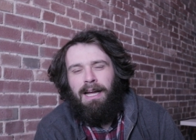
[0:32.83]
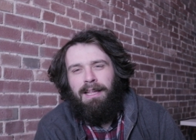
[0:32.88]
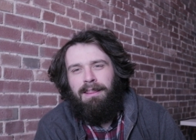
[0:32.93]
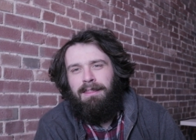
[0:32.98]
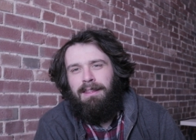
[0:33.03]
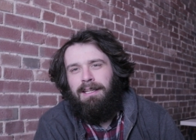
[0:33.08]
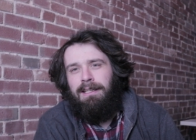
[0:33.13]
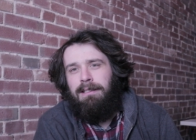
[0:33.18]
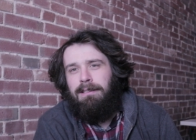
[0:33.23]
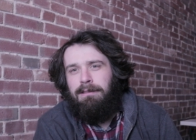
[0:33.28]
I
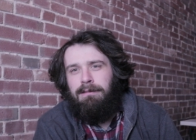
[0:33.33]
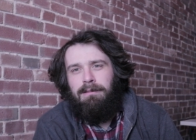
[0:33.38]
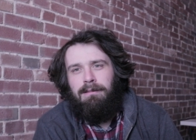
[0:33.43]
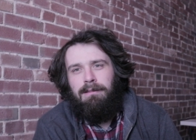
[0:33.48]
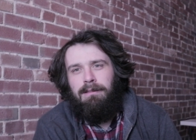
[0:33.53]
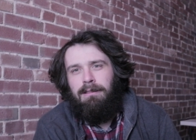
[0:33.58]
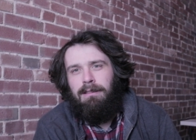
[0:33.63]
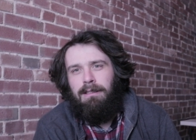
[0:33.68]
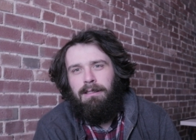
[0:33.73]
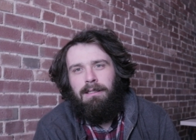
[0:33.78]
think
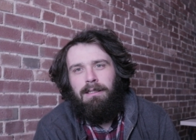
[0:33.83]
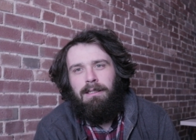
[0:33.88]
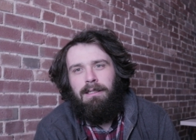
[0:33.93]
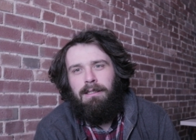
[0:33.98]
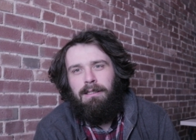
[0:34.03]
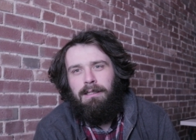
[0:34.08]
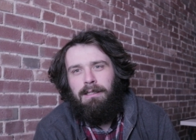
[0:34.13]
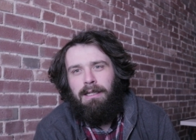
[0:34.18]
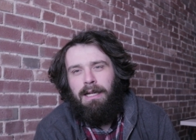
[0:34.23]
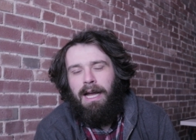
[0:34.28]

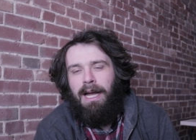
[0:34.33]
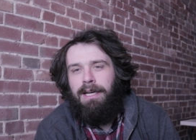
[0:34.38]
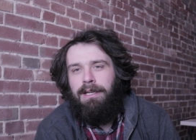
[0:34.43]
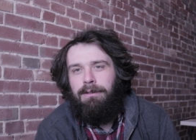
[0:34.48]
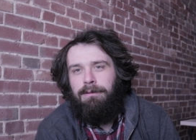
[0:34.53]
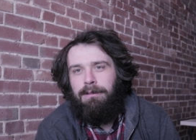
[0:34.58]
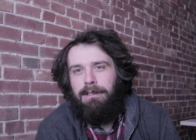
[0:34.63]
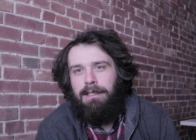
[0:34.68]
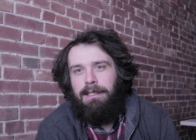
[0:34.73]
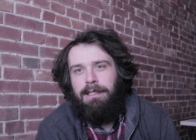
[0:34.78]
I
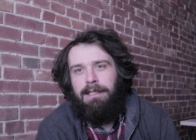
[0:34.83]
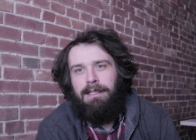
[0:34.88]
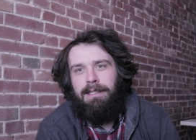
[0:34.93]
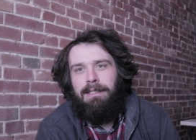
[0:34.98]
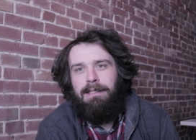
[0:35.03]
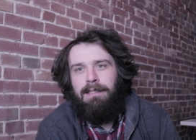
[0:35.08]
don't get it.